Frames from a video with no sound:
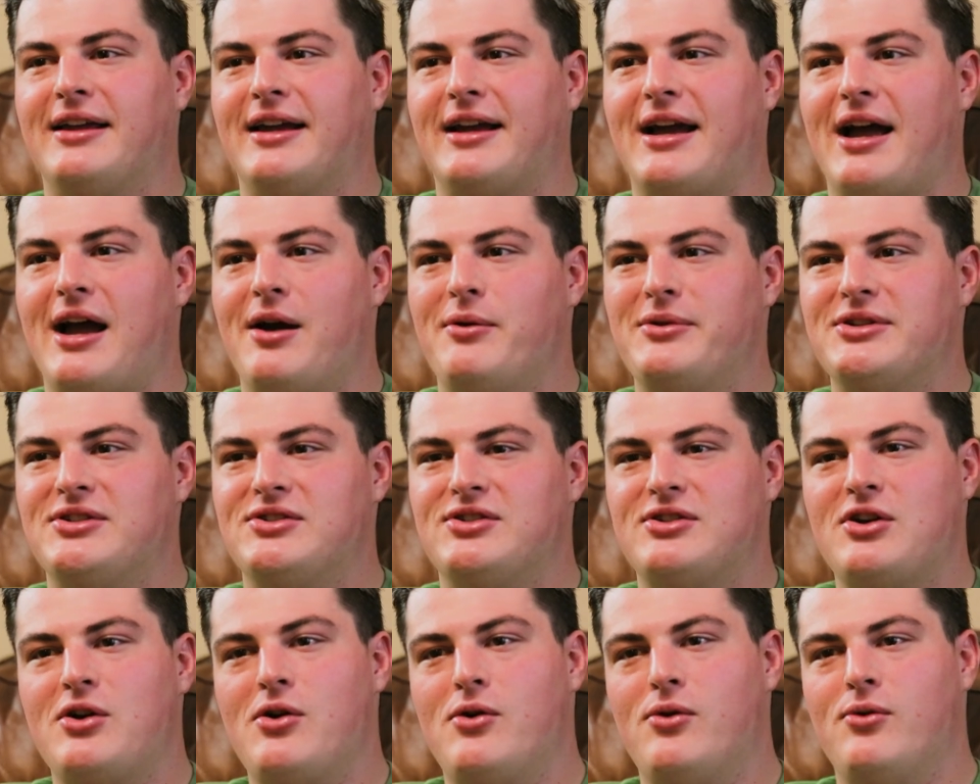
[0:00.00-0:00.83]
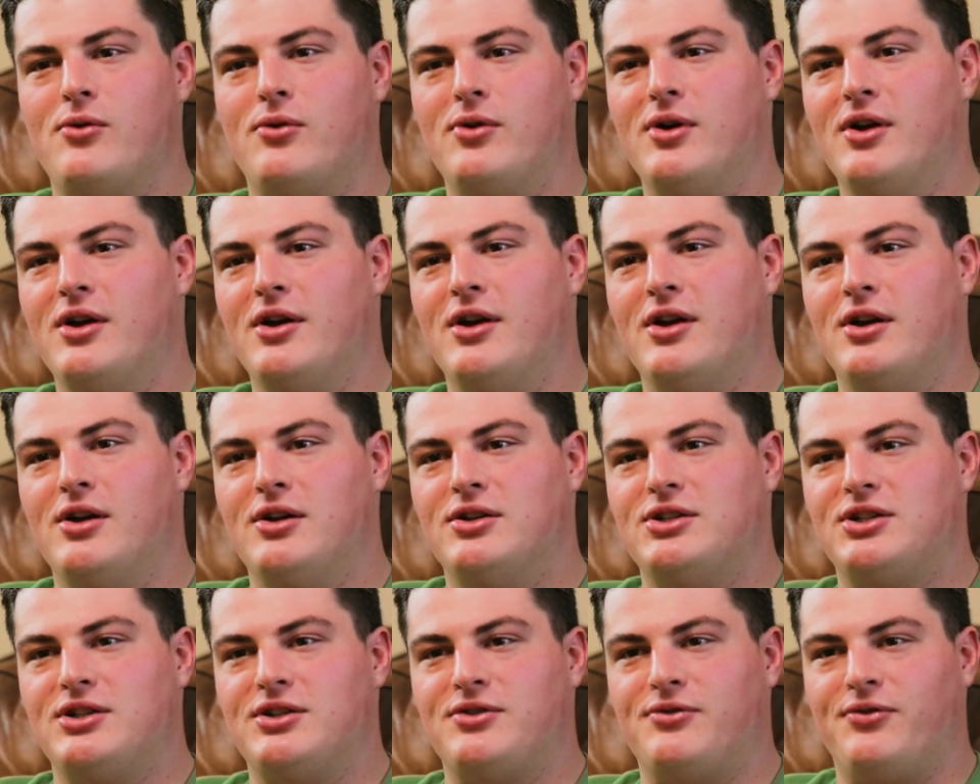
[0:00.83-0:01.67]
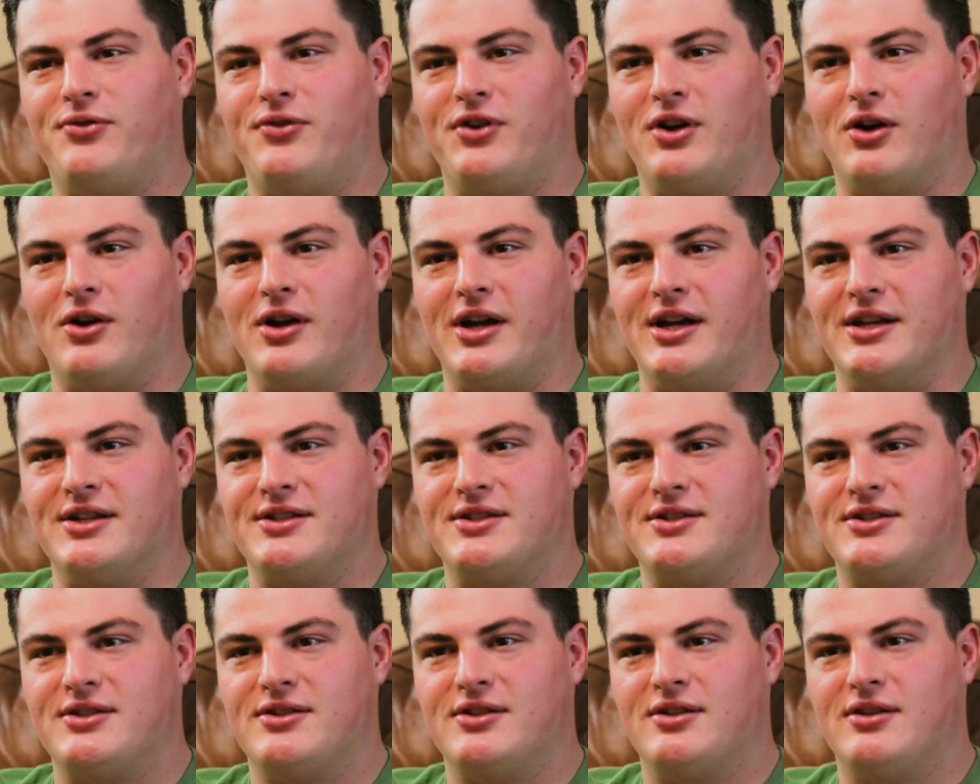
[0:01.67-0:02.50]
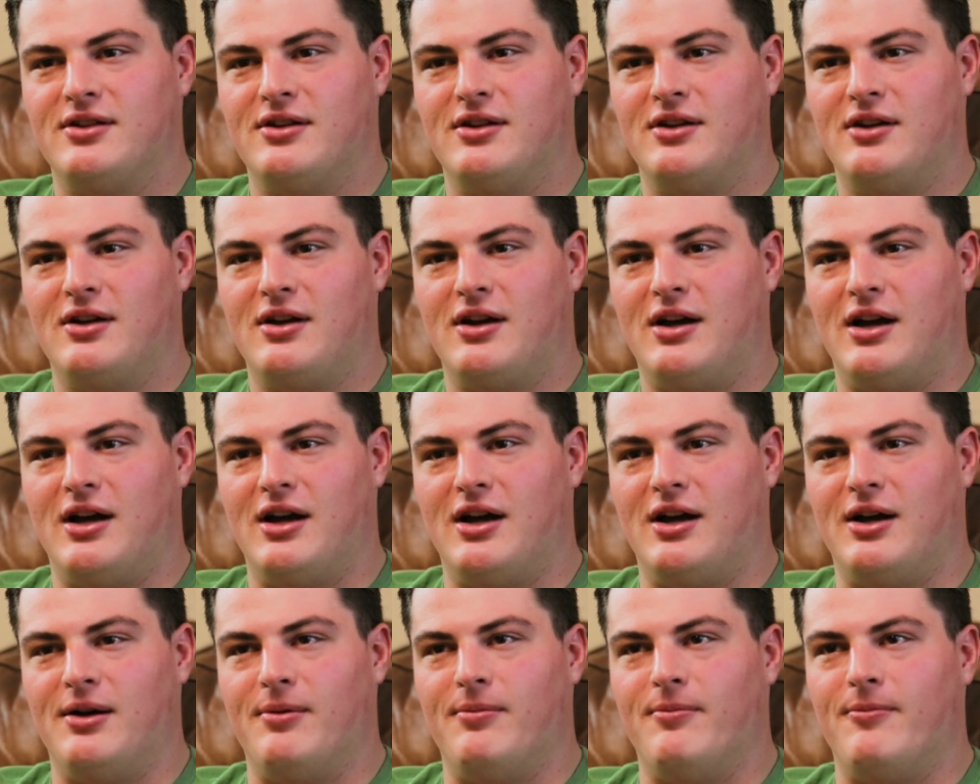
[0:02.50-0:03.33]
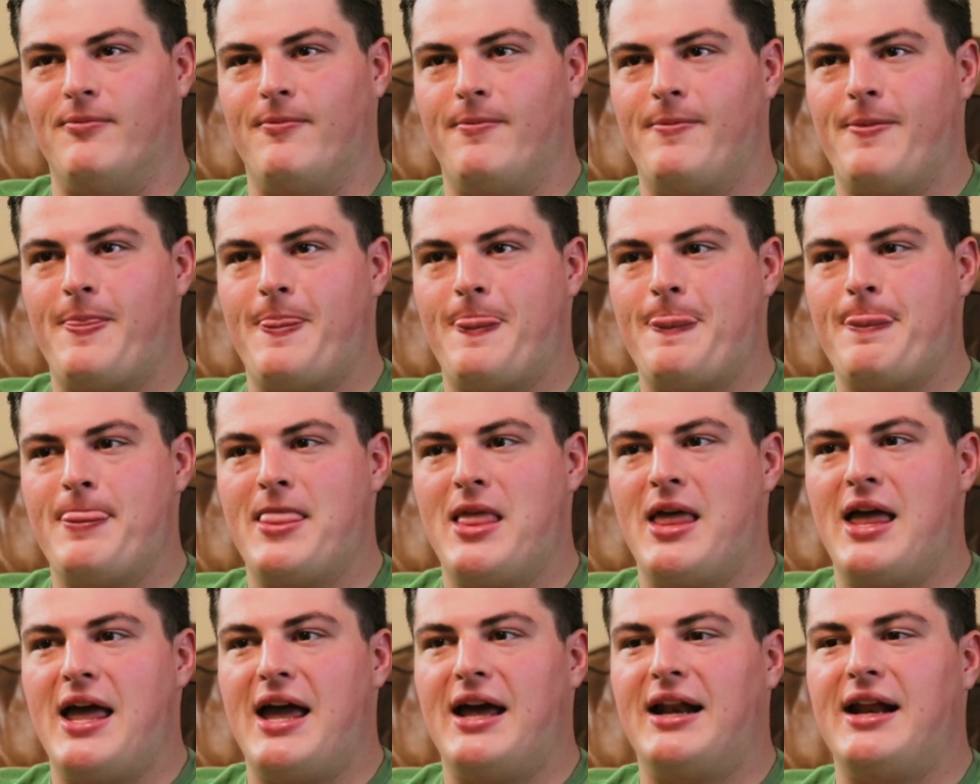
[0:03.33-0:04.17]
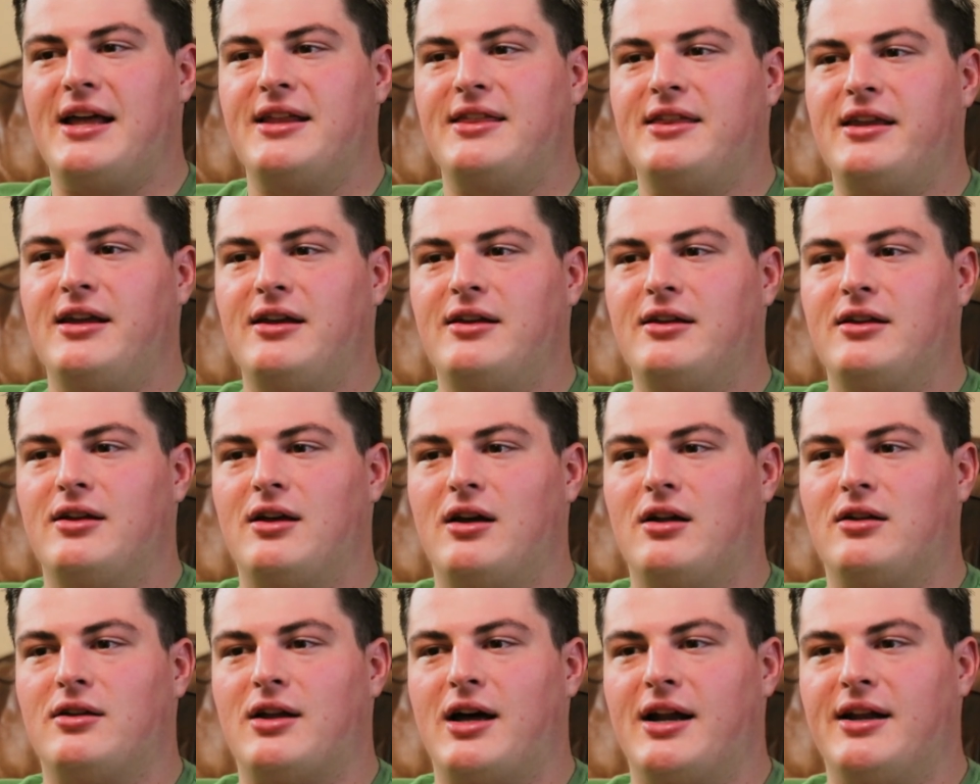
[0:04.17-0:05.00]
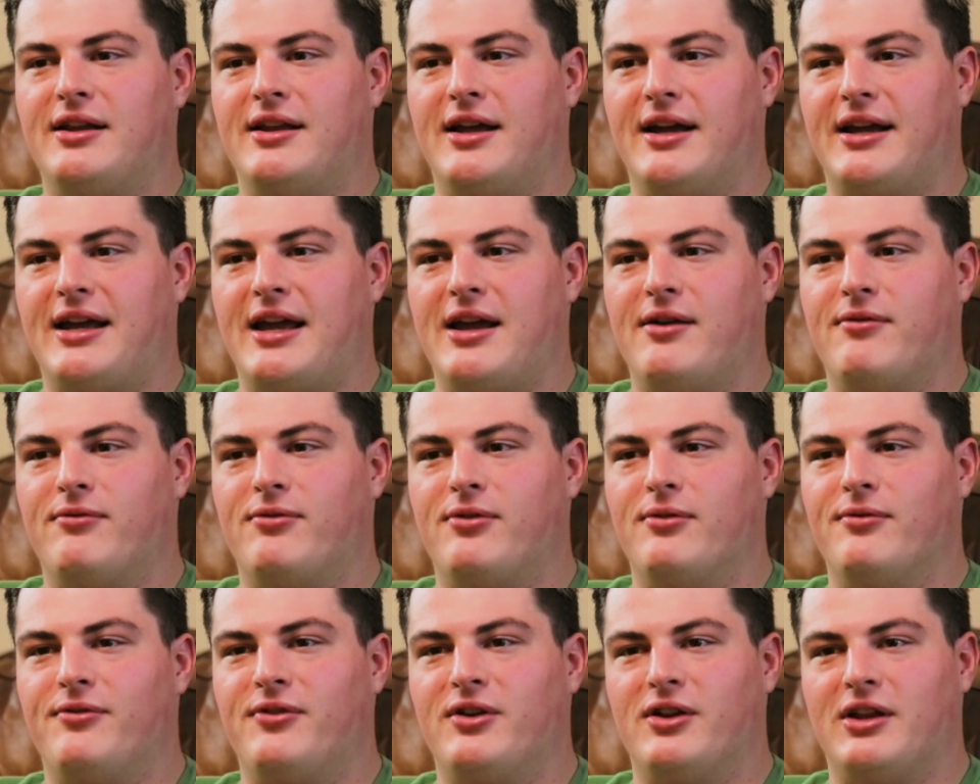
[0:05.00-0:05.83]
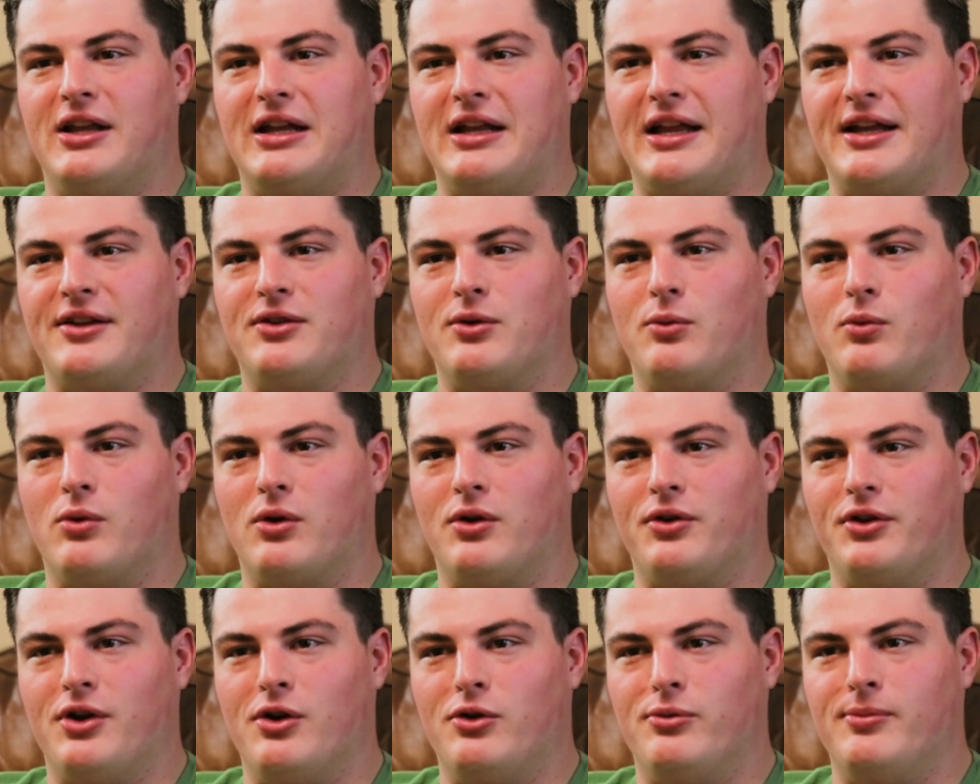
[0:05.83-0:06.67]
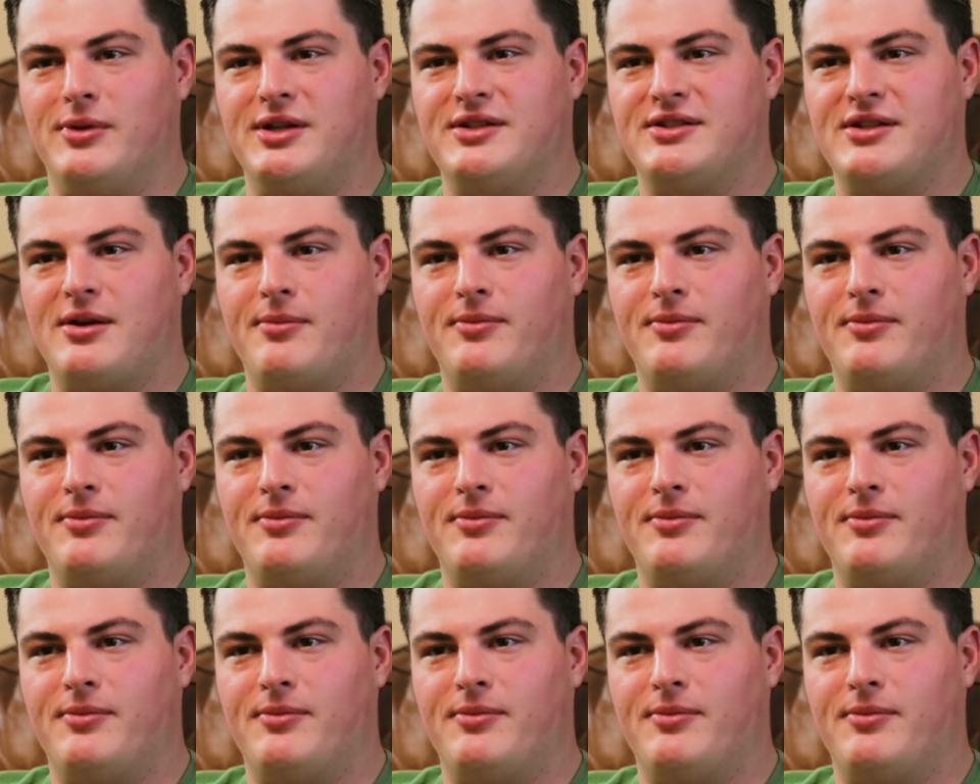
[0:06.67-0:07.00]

Like I was so just furious. And I think a lot of that came from feeling like the world owed me